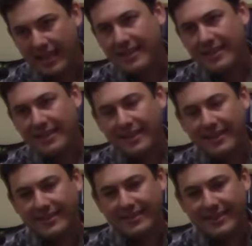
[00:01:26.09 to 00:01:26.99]

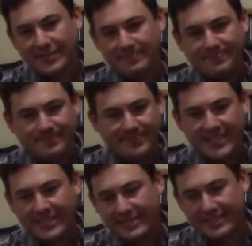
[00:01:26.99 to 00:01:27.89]
And
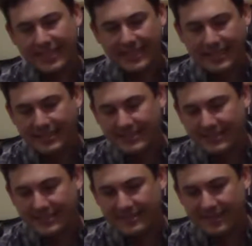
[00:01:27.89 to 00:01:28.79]
it's the idea is